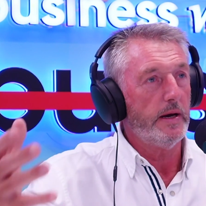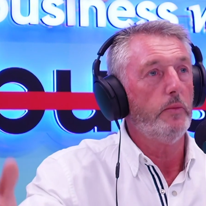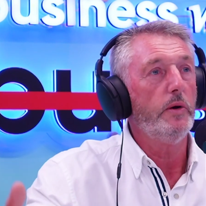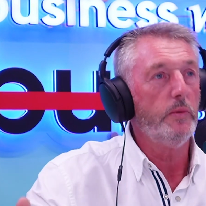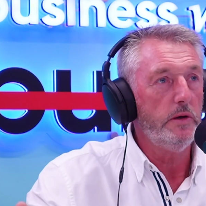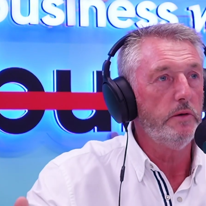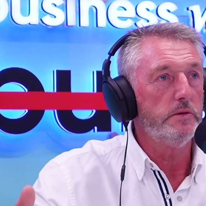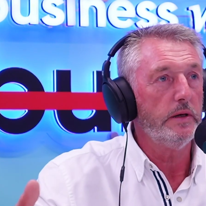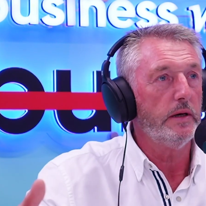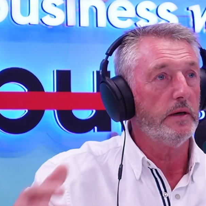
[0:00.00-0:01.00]
them how we were
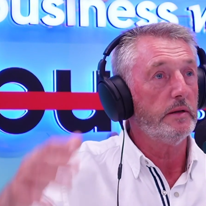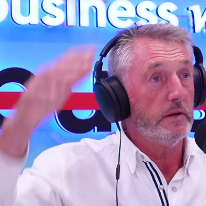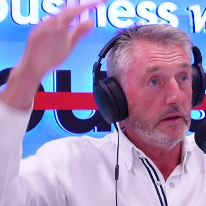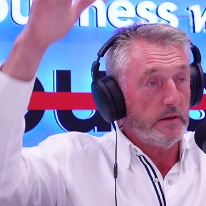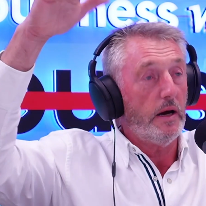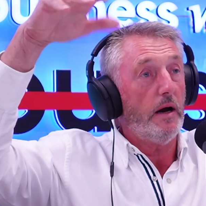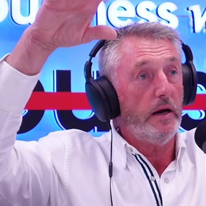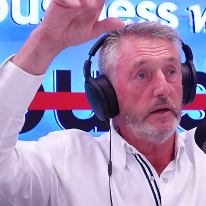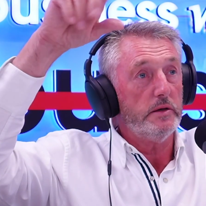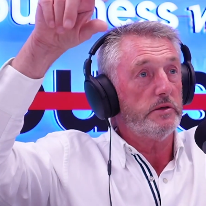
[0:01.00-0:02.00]
using it at the
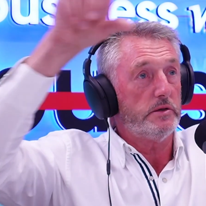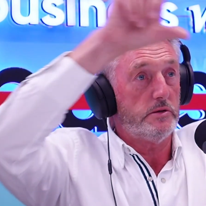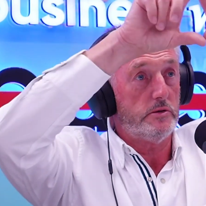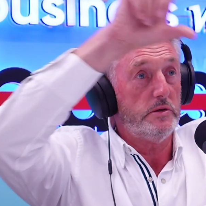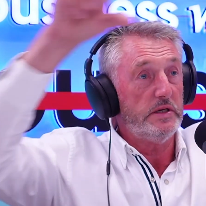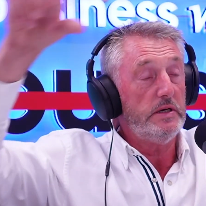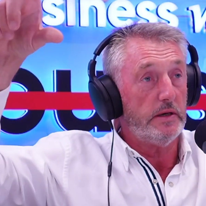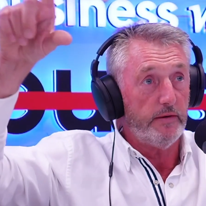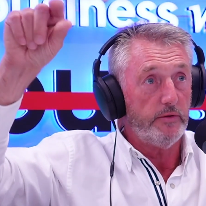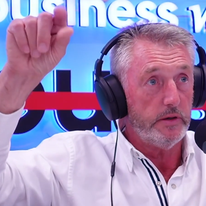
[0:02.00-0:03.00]
highest
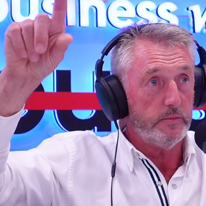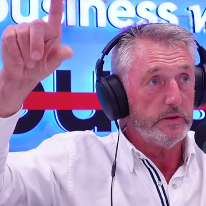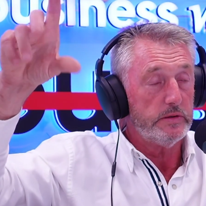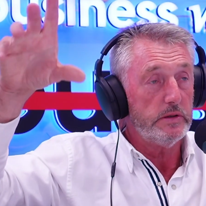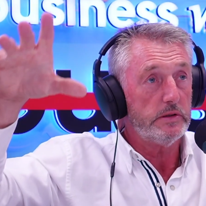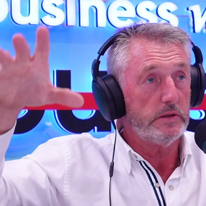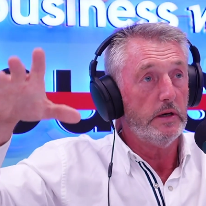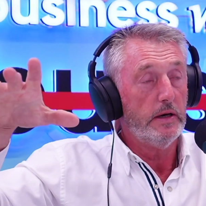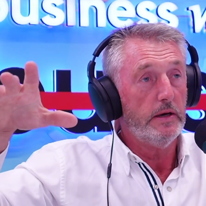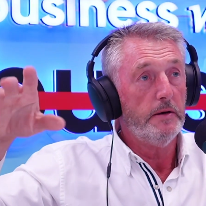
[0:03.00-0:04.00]
strategic level in the business.
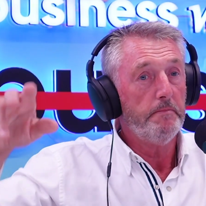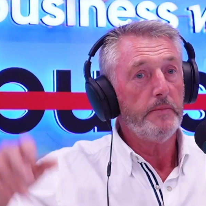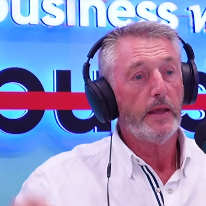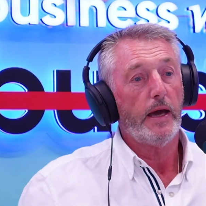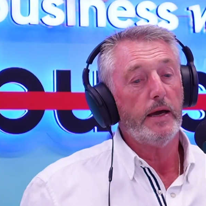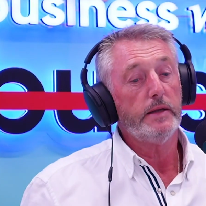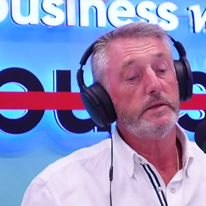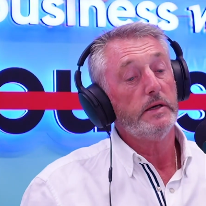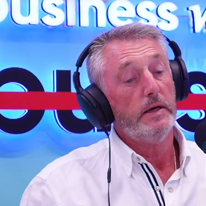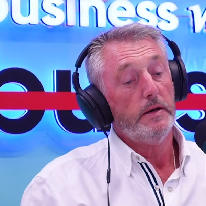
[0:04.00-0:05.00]

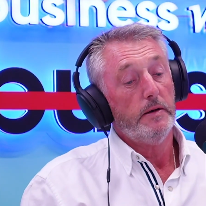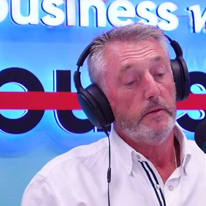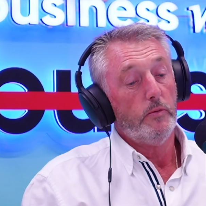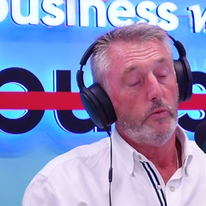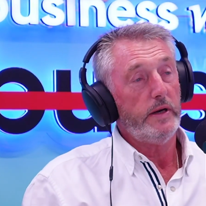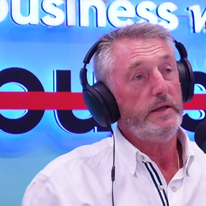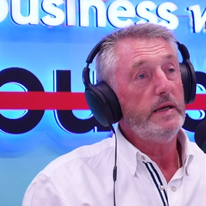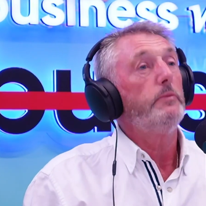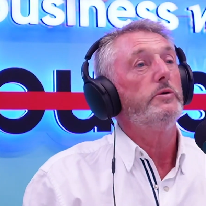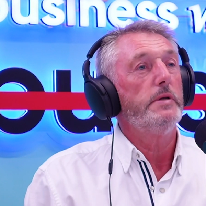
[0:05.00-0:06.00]
And what I
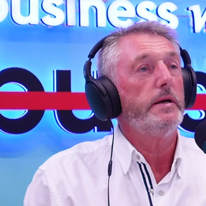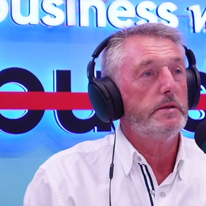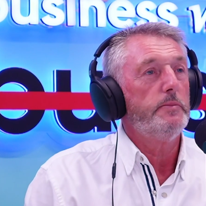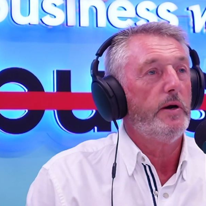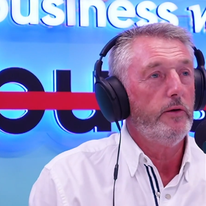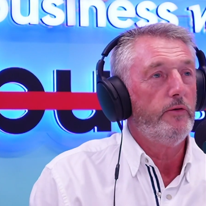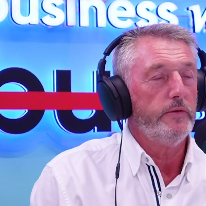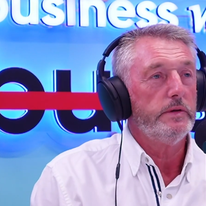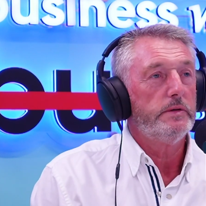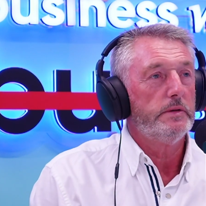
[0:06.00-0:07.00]
did was next to my
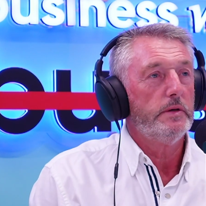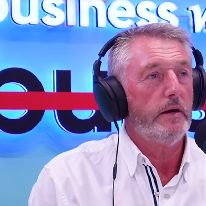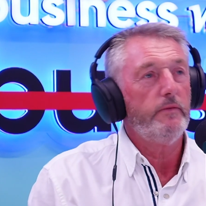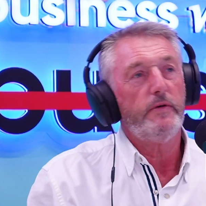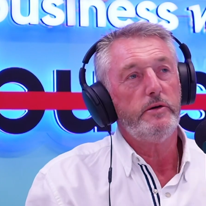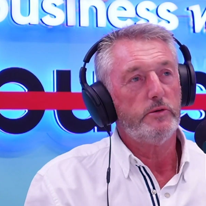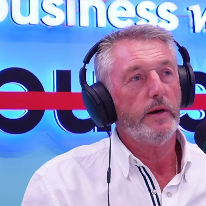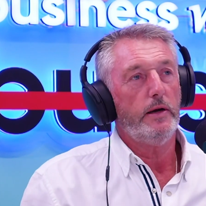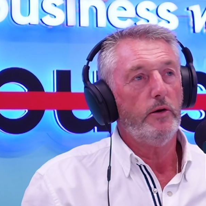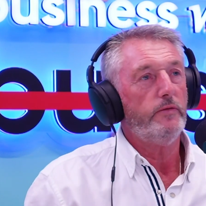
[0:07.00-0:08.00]
office, I had a very
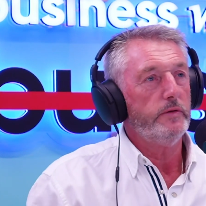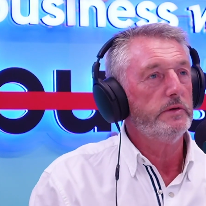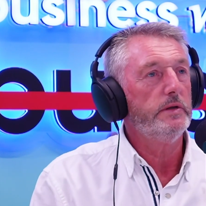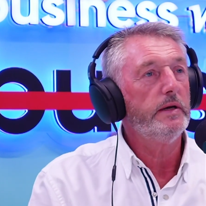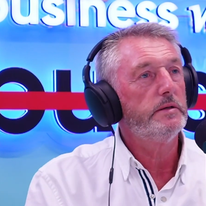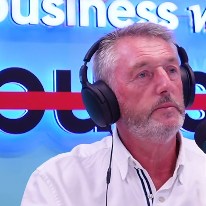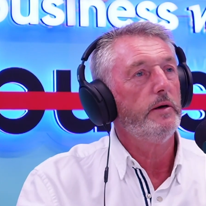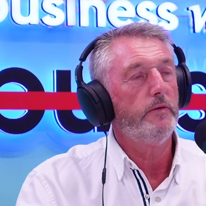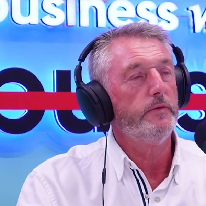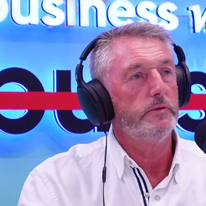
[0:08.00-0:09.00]
swanky office. And next to
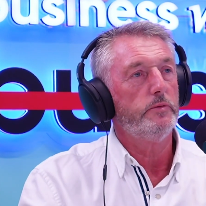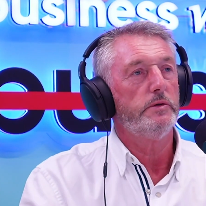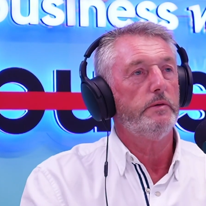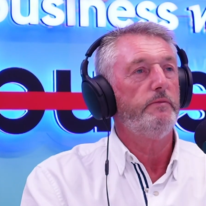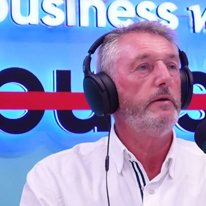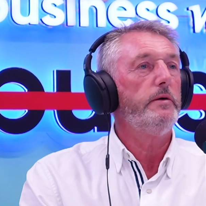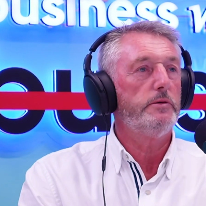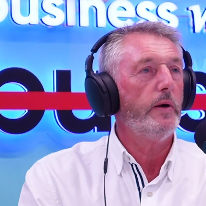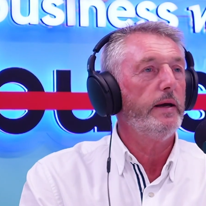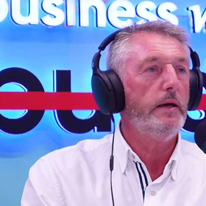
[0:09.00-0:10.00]
my office was a very
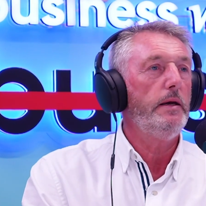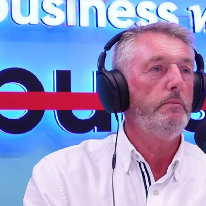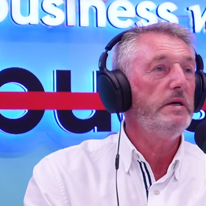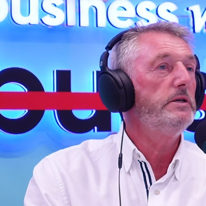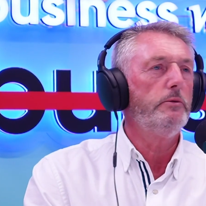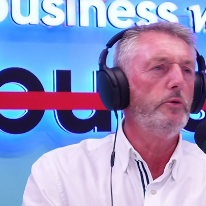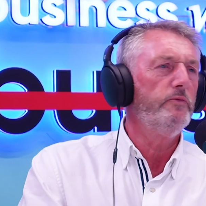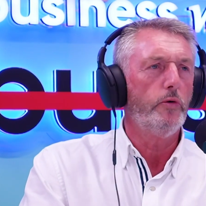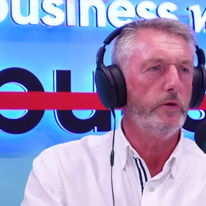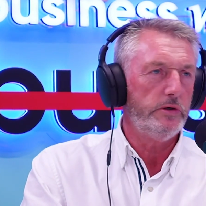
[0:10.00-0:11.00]
swanky meeting room
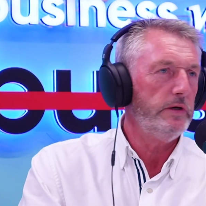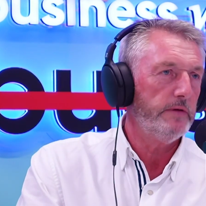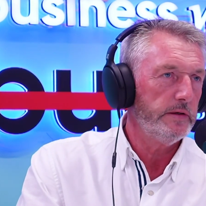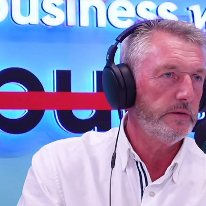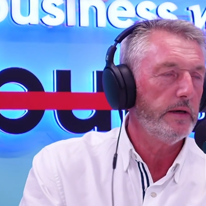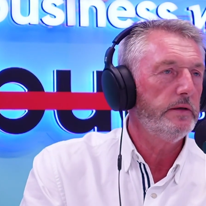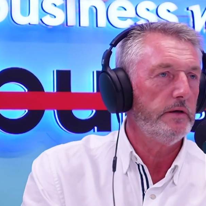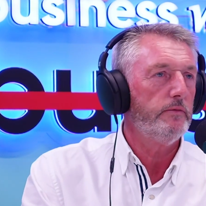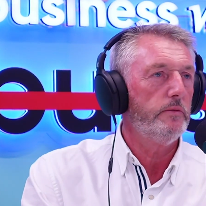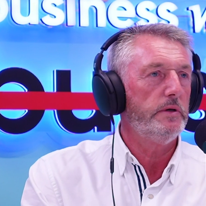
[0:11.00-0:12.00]
for the chief
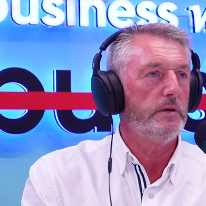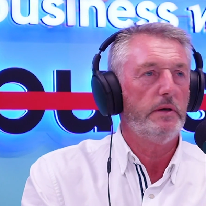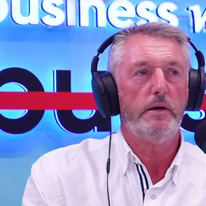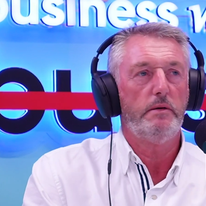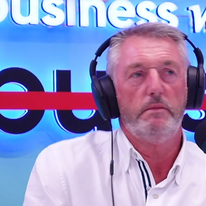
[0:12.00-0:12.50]
executive, which